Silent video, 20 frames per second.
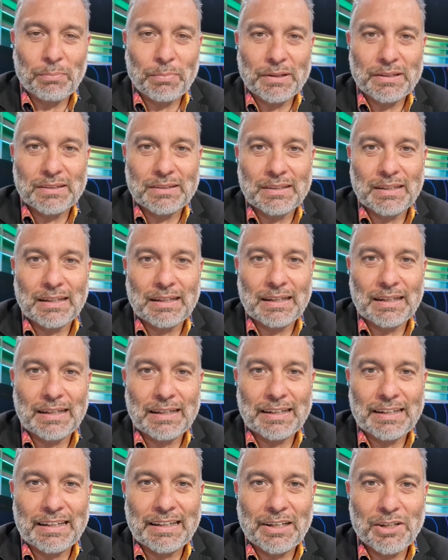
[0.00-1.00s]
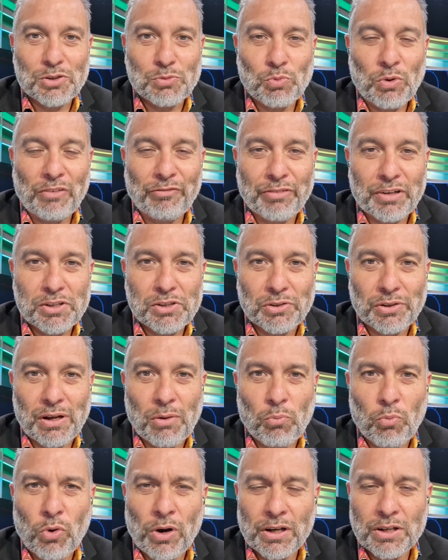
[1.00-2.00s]
but uh, he needs one victory
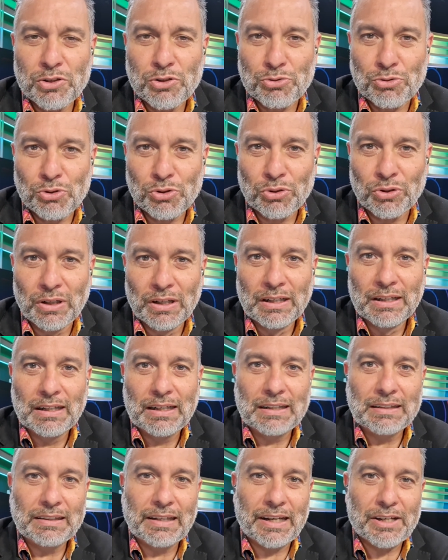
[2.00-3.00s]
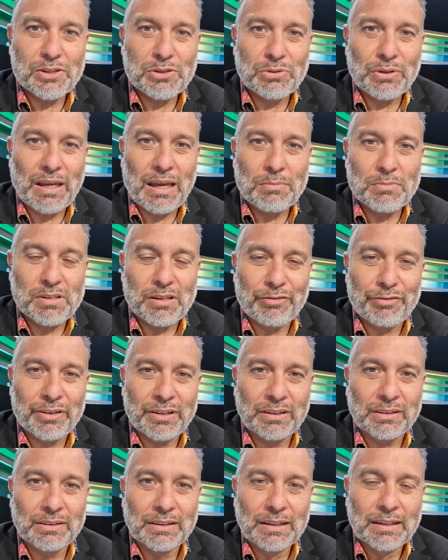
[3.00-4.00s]
and one draw in the next two games, I
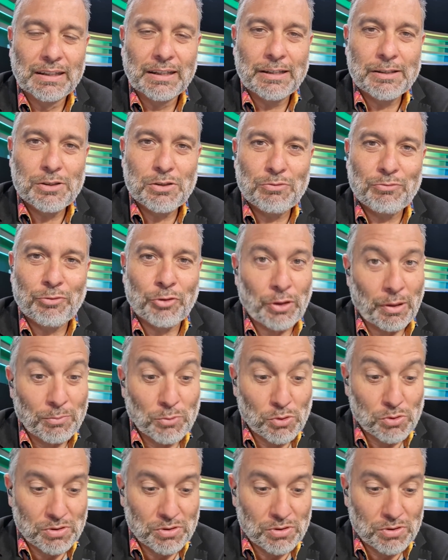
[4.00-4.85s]
feel, for them to